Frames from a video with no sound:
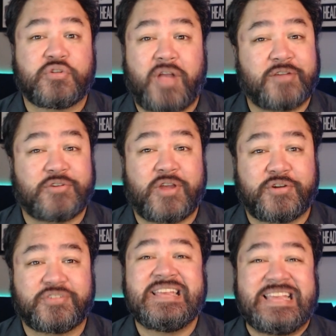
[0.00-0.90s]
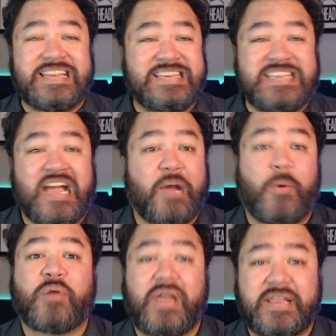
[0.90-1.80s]
contractors can
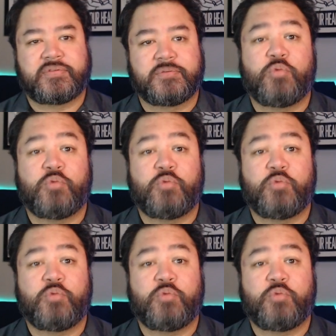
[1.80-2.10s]
DIY write.